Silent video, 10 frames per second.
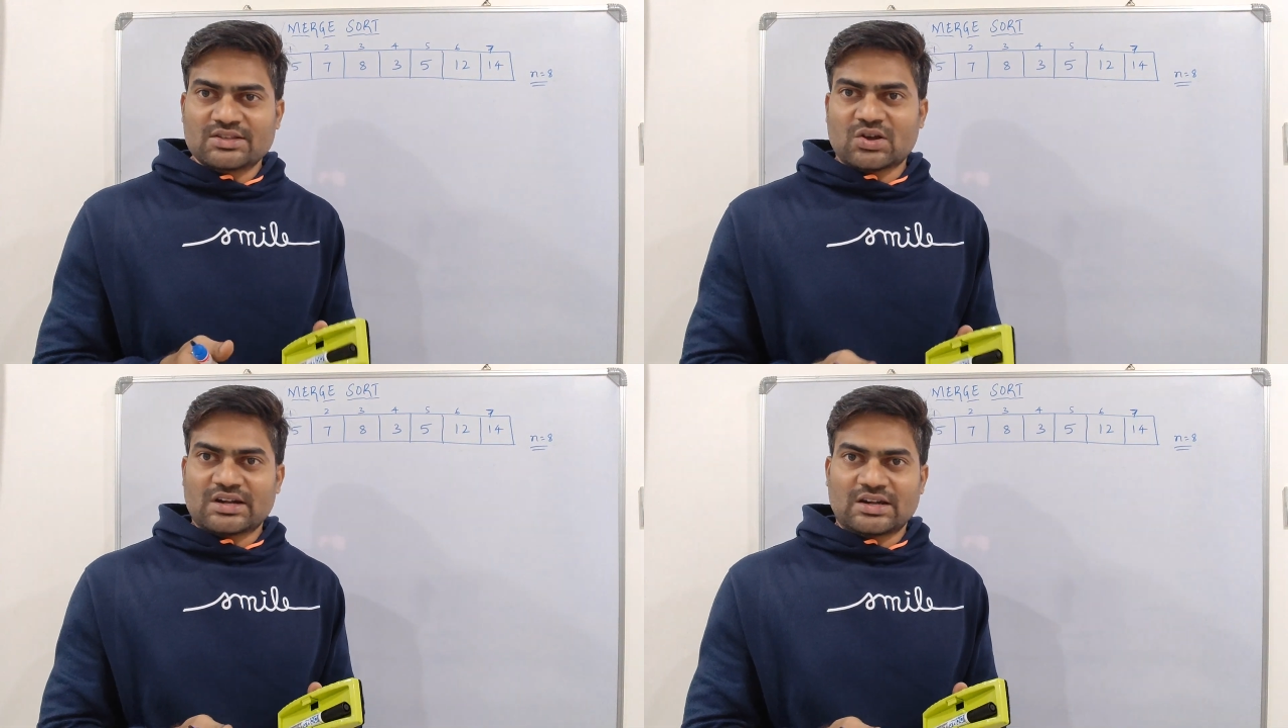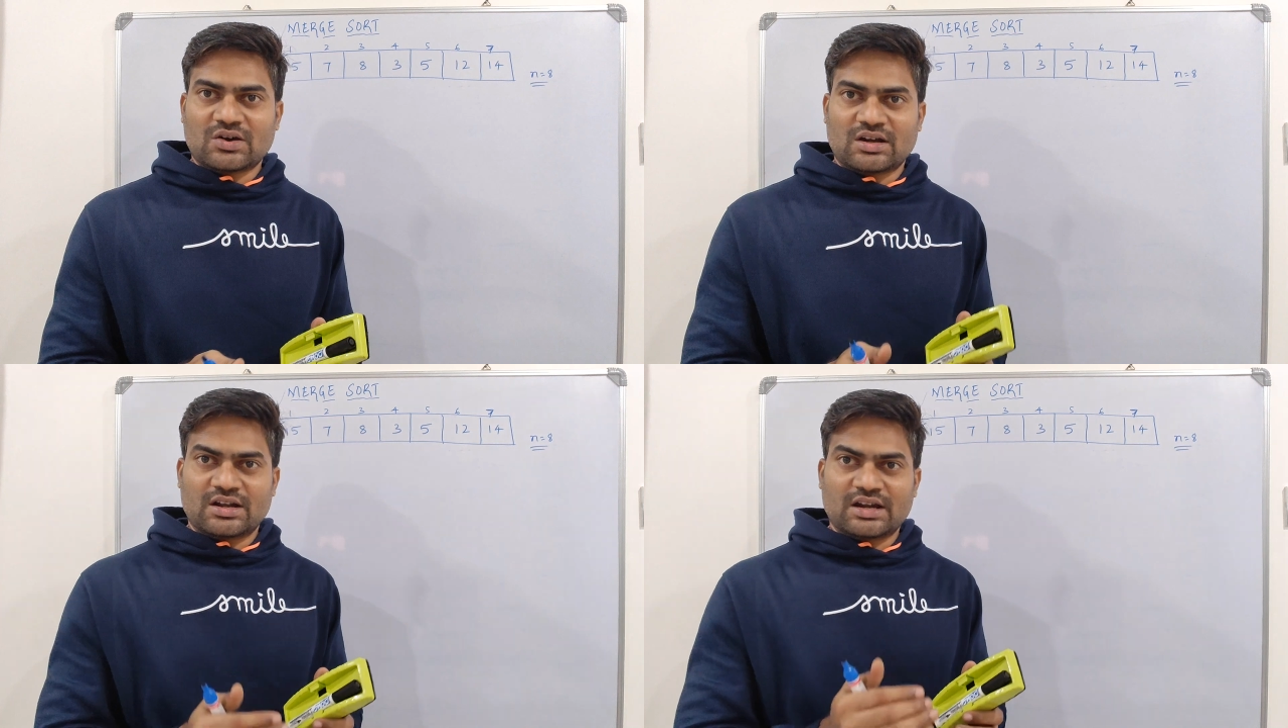sorted
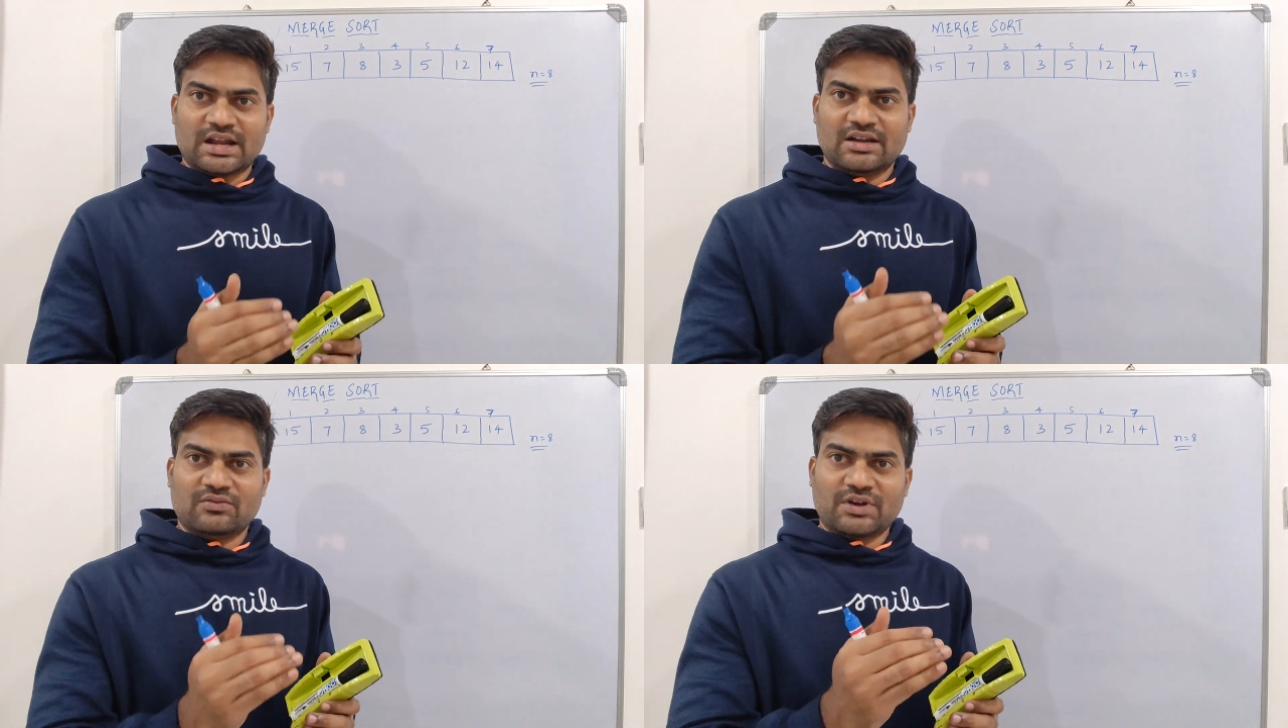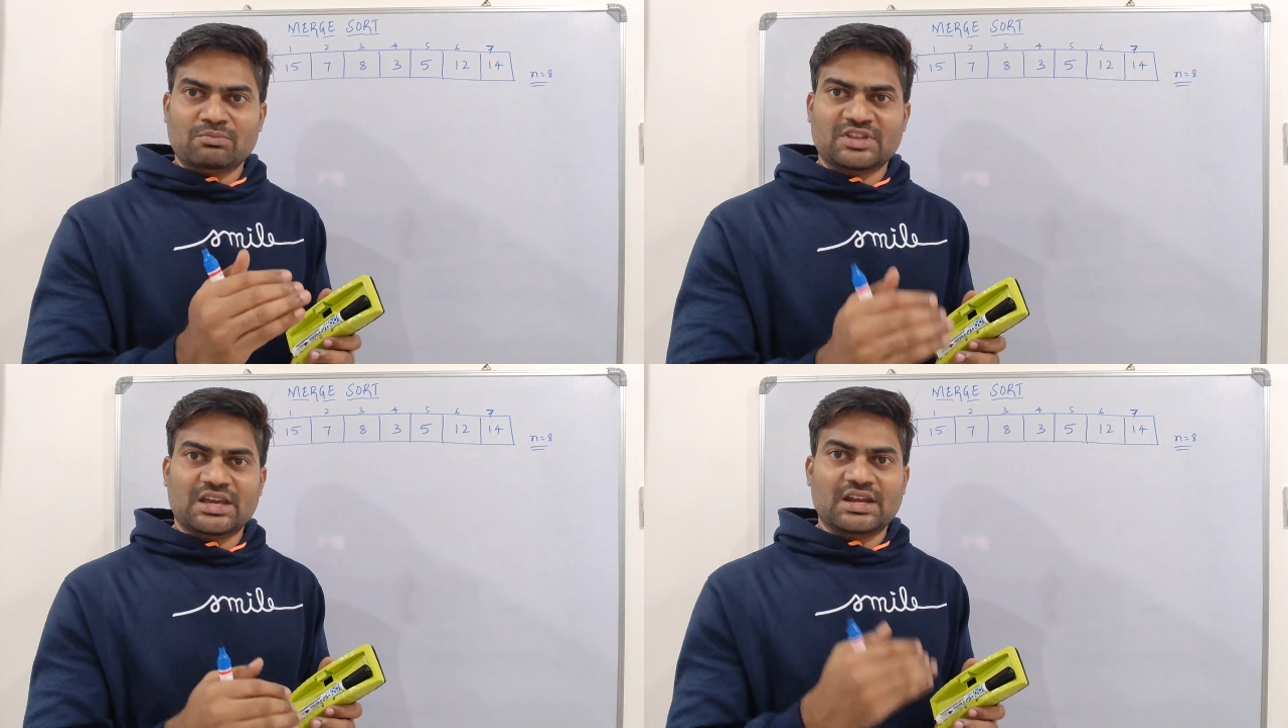order, and
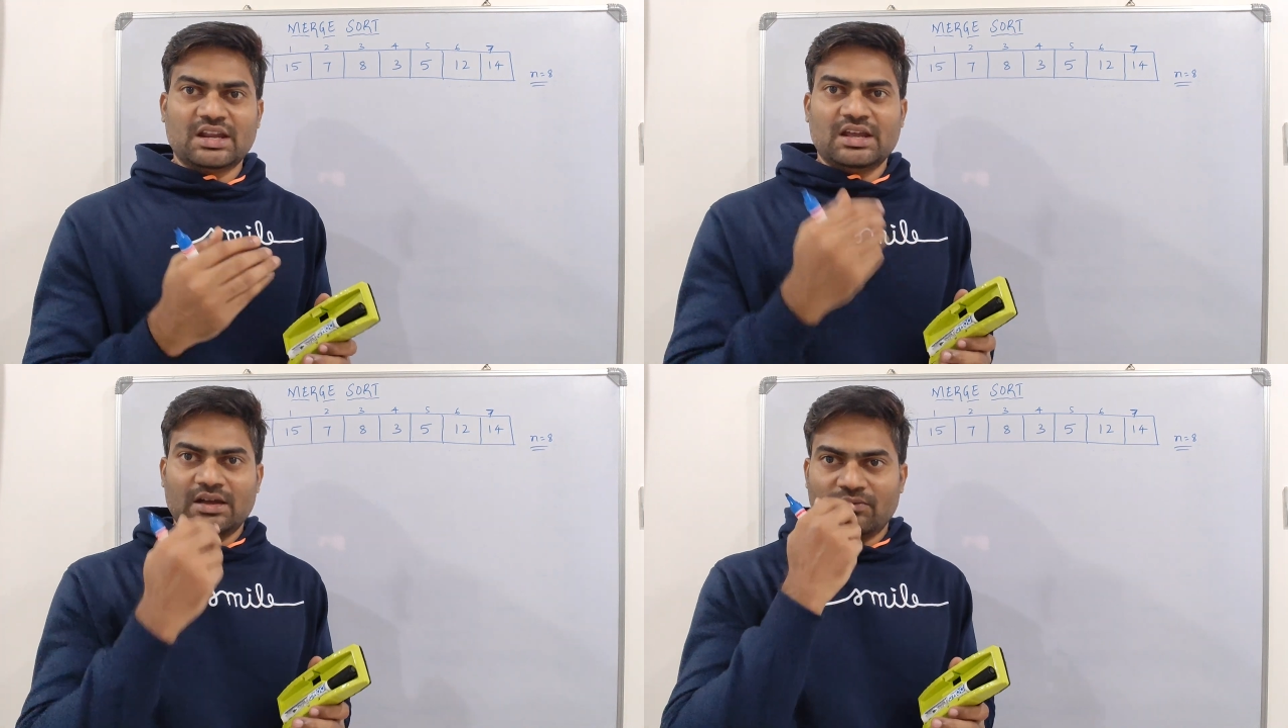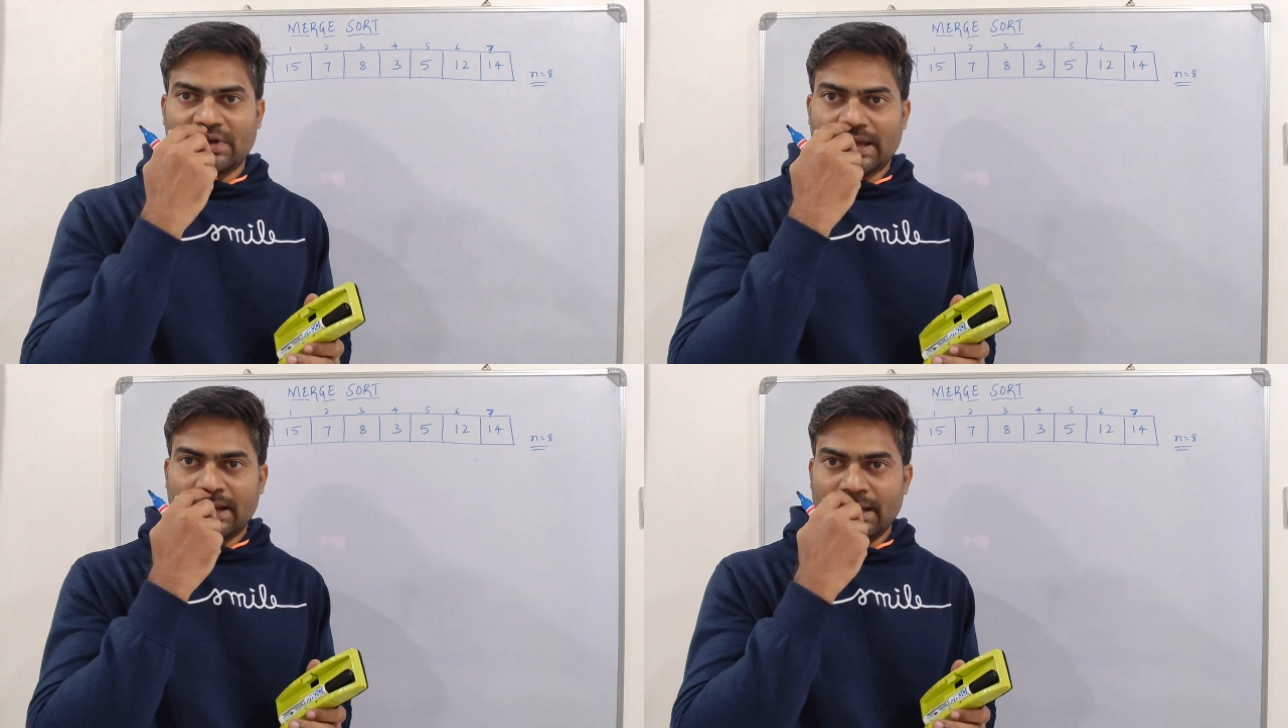from there
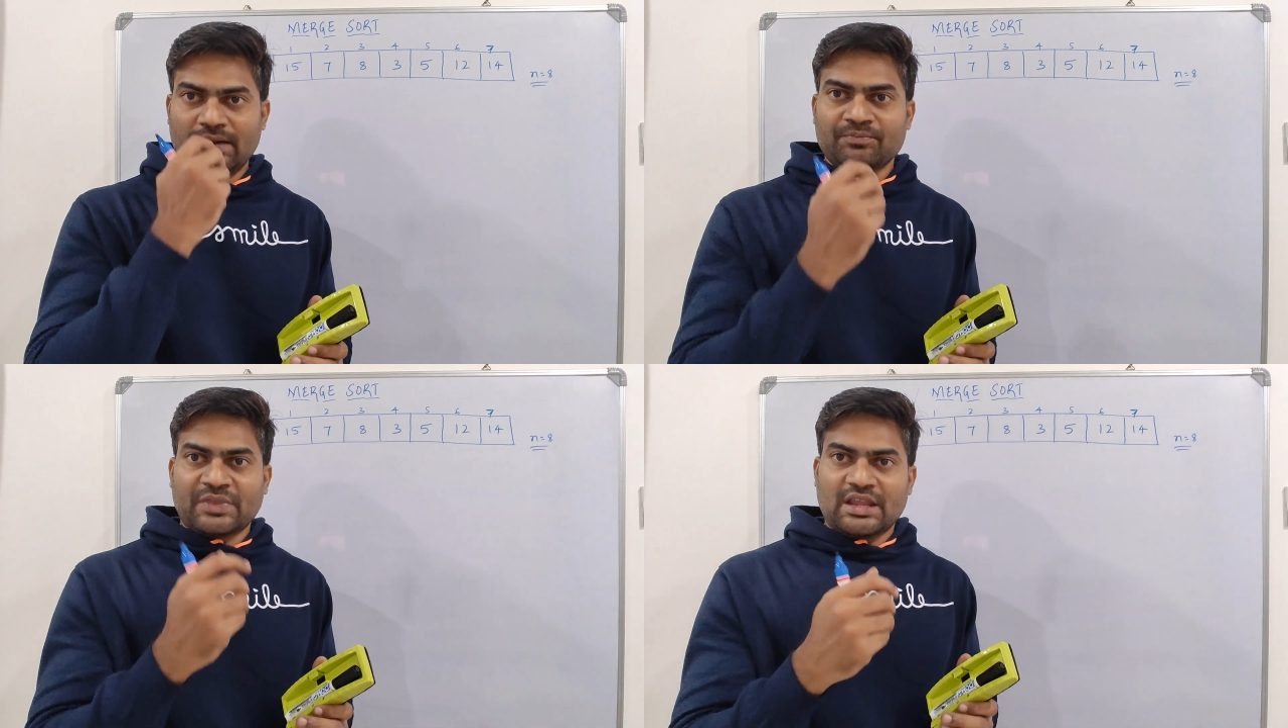we can